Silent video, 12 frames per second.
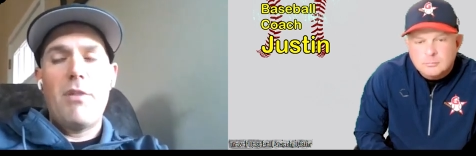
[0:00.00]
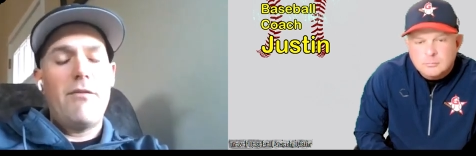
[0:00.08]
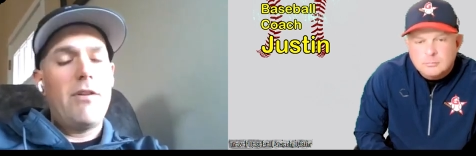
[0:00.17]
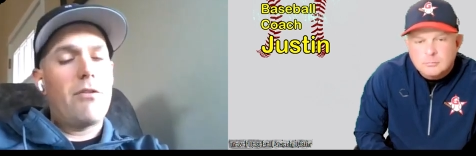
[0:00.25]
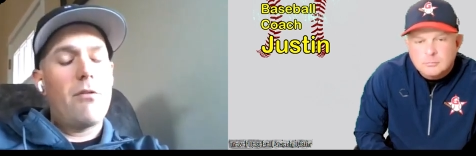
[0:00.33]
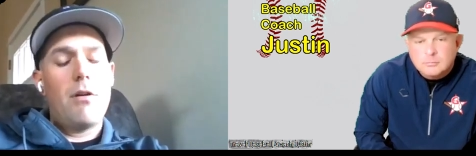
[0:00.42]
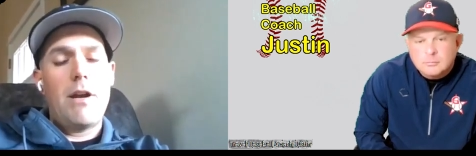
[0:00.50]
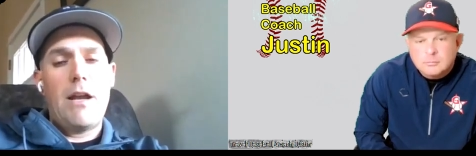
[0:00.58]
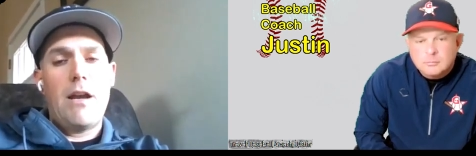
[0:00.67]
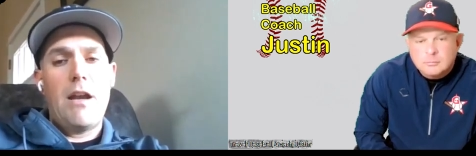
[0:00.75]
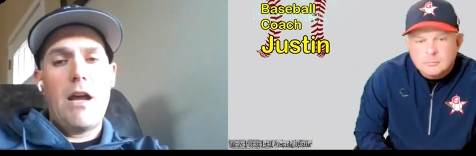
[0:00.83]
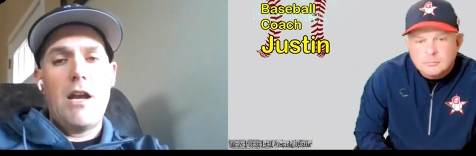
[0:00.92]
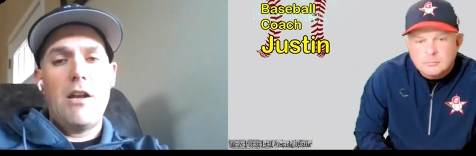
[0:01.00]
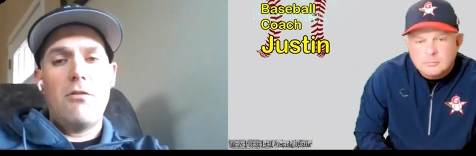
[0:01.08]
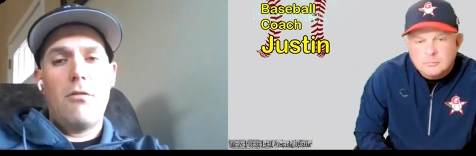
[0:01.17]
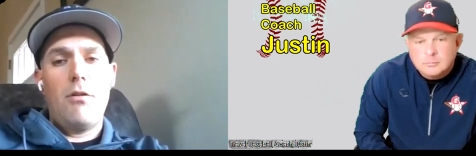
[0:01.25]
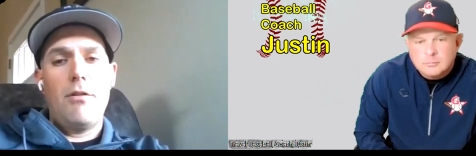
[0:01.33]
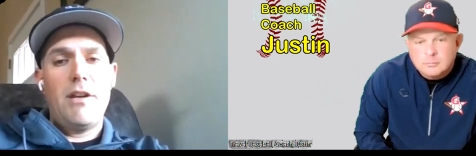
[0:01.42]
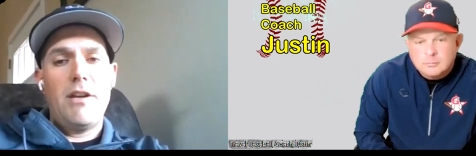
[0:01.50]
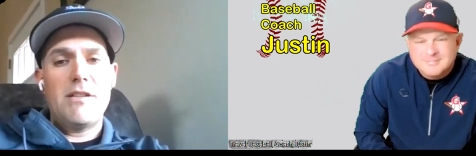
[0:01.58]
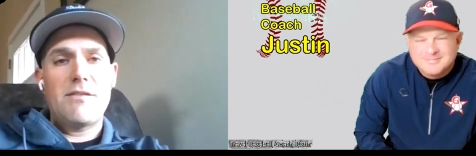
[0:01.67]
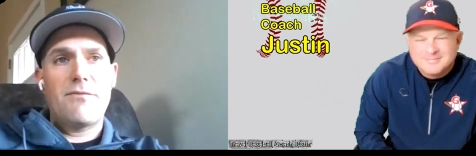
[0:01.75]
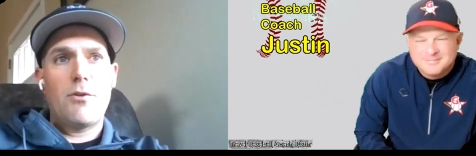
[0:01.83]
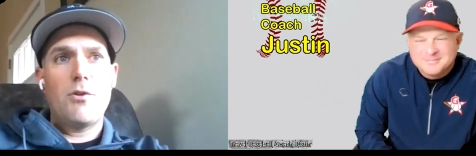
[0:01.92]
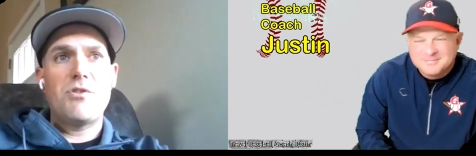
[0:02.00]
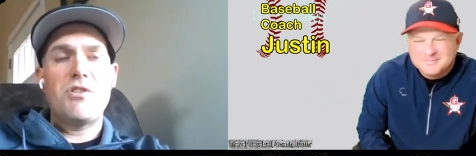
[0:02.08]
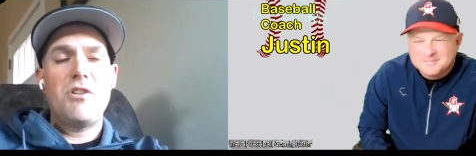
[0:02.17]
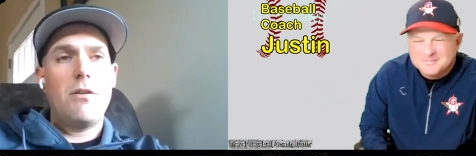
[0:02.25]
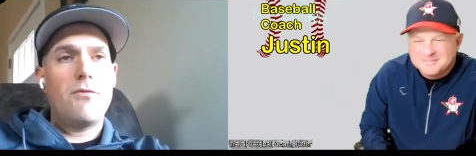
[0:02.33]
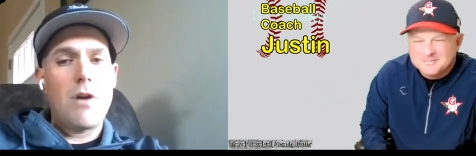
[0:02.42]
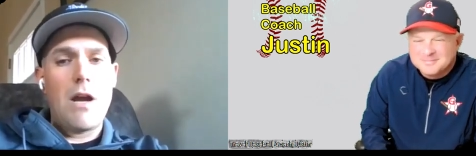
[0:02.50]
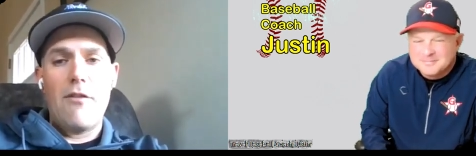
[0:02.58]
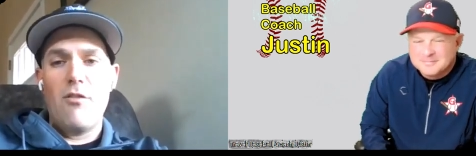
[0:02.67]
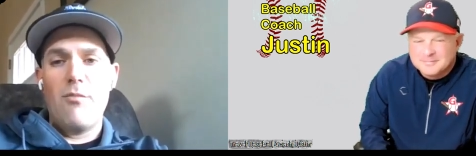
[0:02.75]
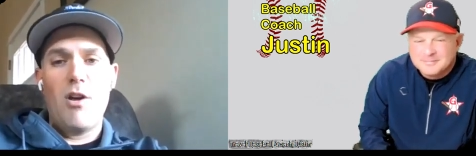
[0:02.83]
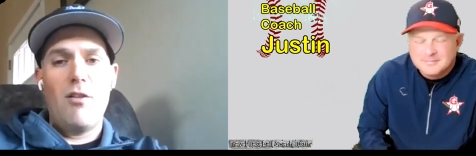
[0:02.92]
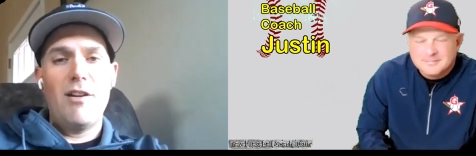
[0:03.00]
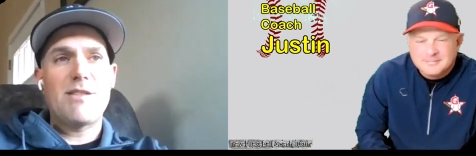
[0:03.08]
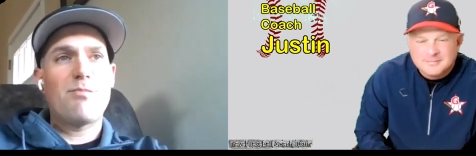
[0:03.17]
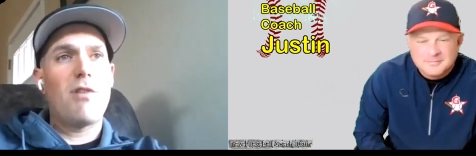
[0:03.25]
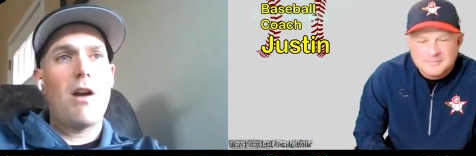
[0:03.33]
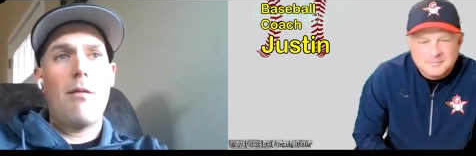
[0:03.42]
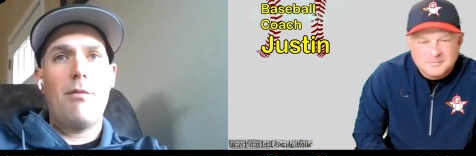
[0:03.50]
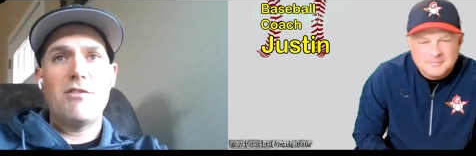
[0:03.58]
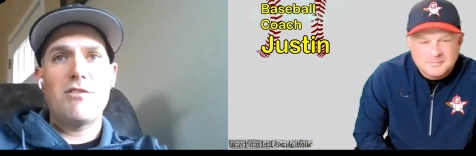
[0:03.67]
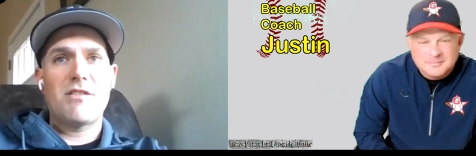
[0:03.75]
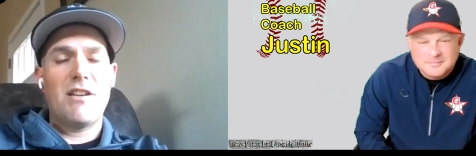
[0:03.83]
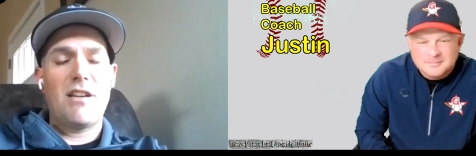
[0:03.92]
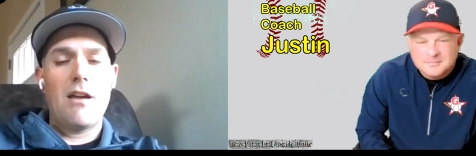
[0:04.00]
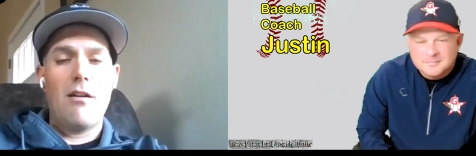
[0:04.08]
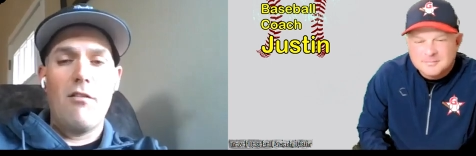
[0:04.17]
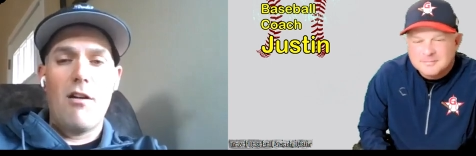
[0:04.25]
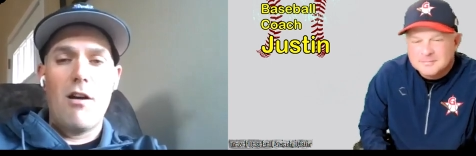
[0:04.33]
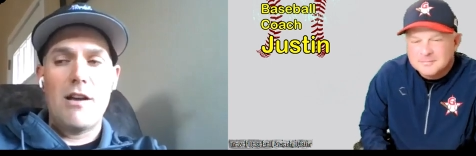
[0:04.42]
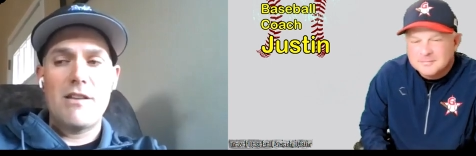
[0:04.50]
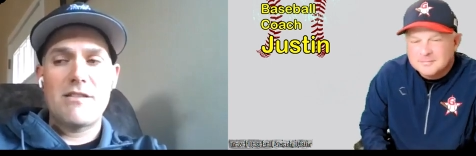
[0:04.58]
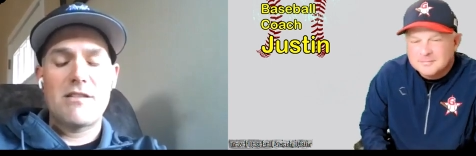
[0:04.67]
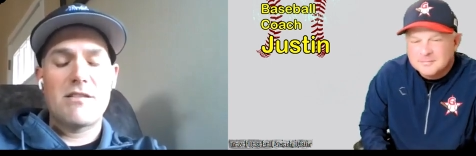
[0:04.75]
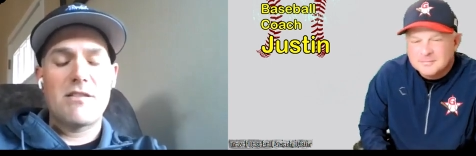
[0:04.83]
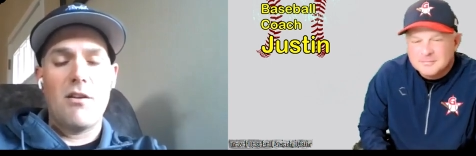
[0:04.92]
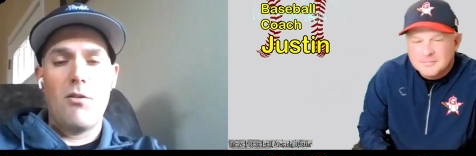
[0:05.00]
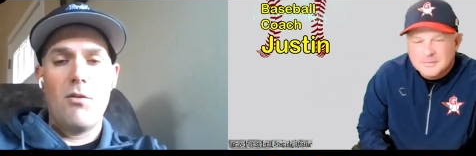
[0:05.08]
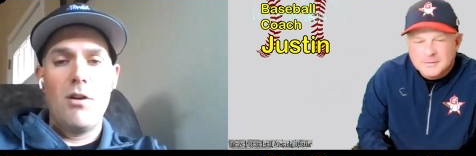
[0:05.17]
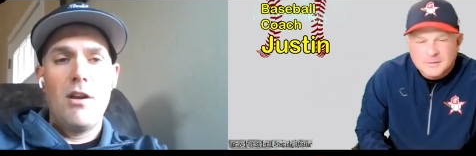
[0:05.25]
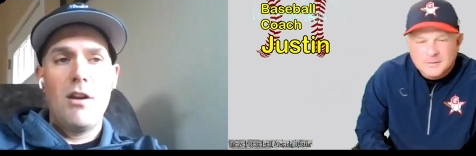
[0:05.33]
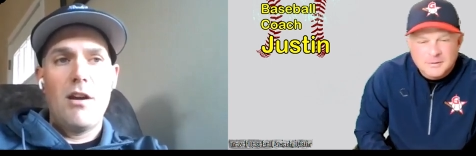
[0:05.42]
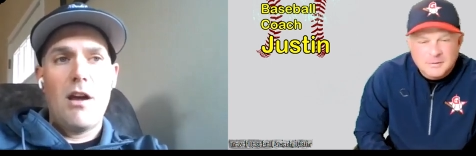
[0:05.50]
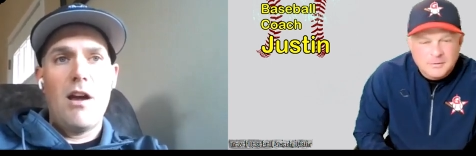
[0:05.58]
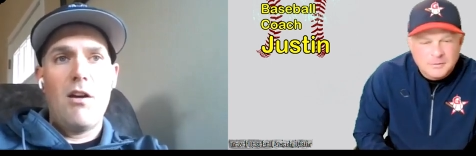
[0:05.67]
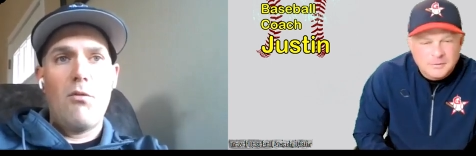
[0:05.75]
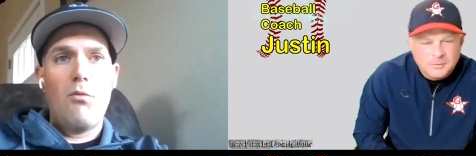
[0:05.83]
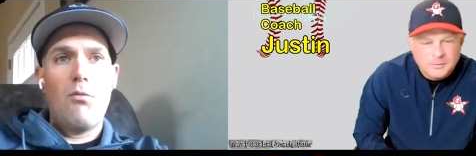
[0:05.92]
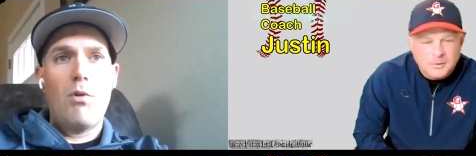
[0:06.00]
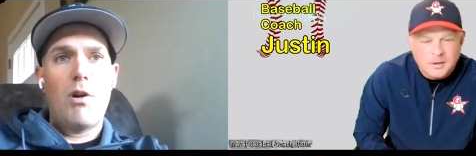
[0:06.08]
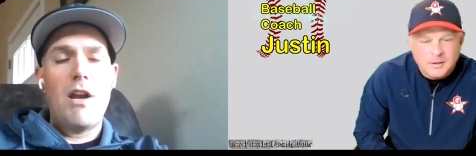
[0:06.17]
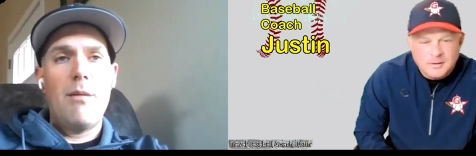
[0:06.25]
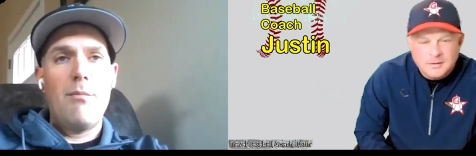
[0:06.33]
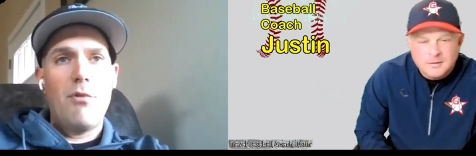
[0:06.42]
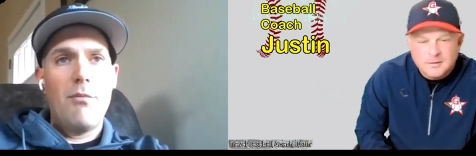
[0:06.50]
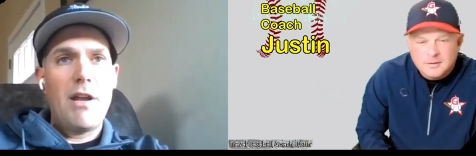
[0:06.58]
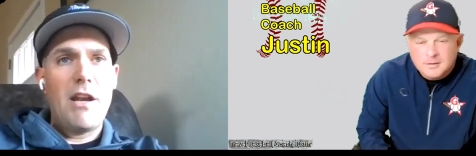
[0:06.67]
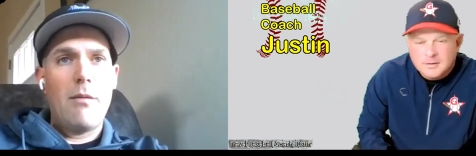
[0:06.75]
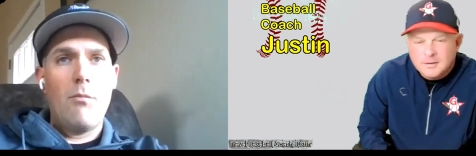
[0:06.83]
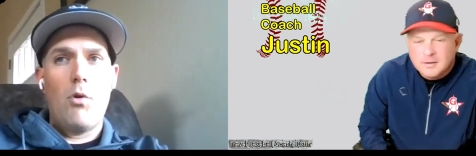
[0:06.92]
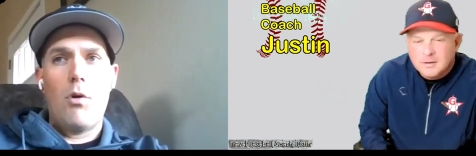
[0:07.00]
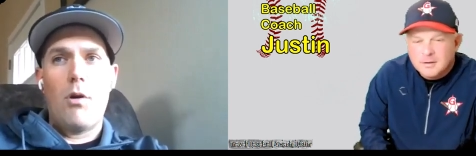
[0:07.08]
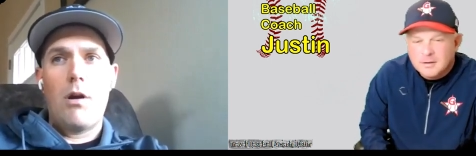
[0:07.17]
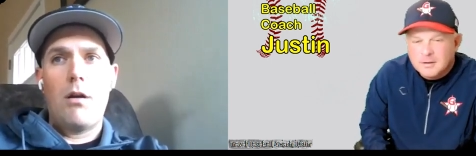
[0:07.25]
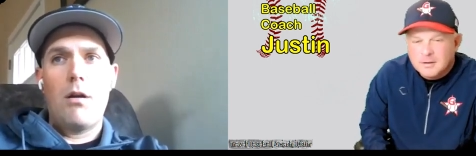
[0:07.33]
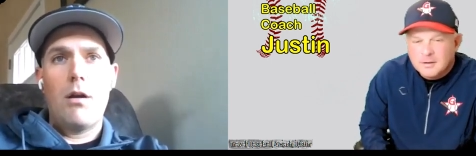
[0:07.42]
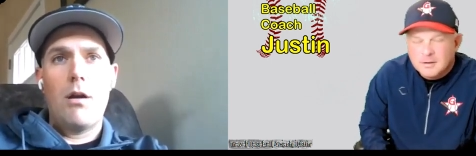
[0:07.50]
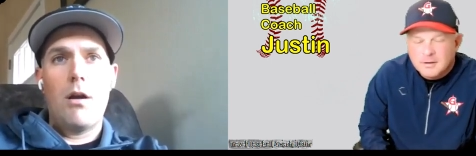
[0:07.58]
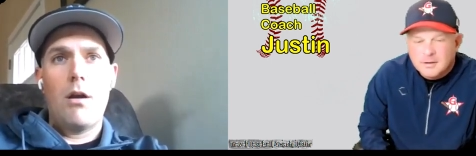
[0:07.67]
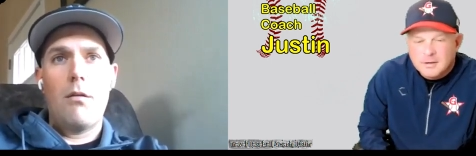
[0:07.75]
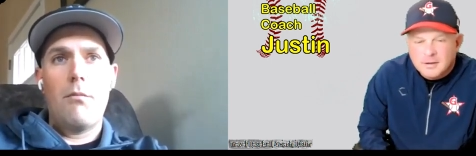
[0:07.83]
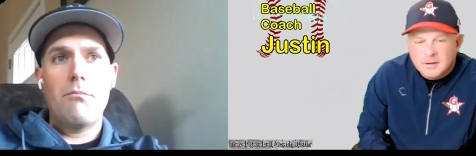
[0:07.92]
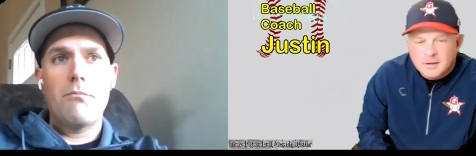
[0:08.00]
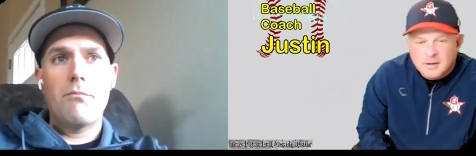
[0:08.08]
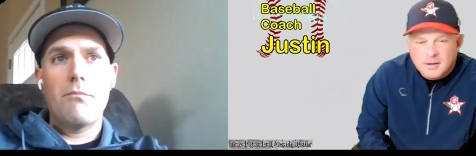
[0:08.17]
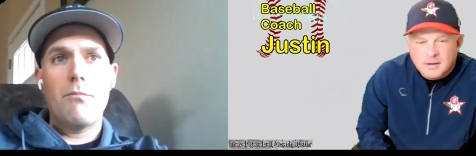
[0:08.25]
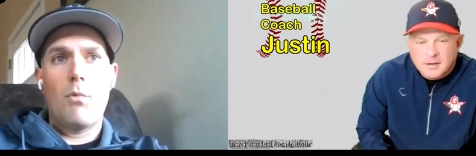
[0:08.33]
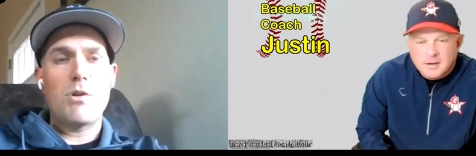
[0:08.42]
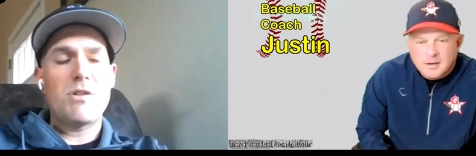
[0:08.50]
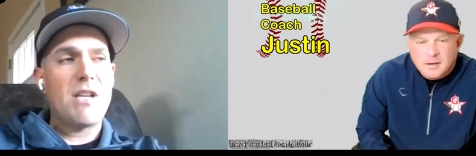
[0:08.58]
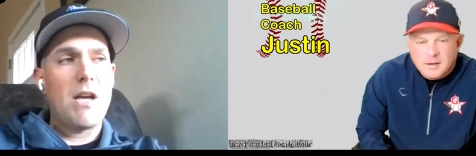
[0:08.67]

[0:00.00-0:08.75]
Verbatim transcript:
Speaker 1: but if you throw it at a nine year old in his first year of travel ball it's probably just going to get lost so uh, we're right. implementing more um, more